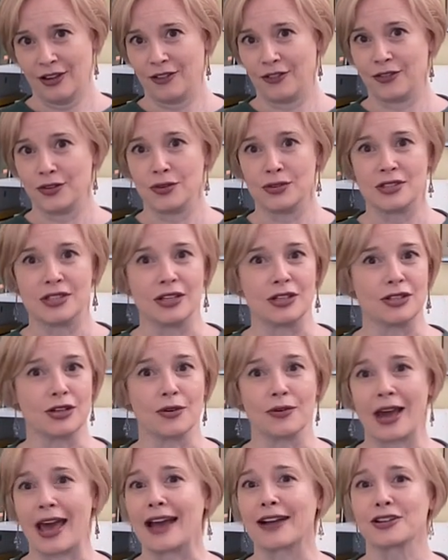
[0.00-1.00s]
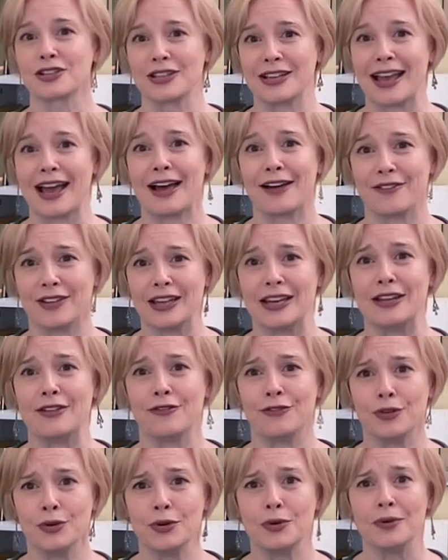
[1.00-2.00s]
foods that don't actually have any
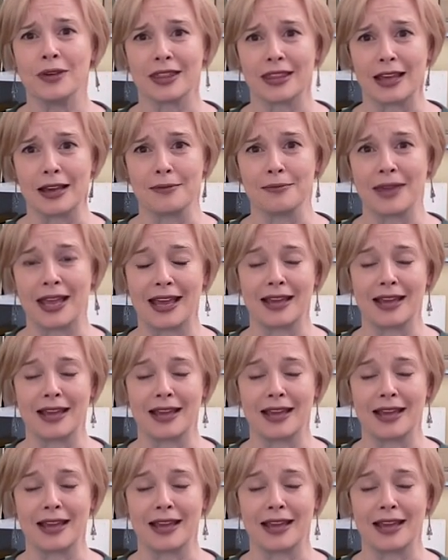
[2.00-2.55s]
food with them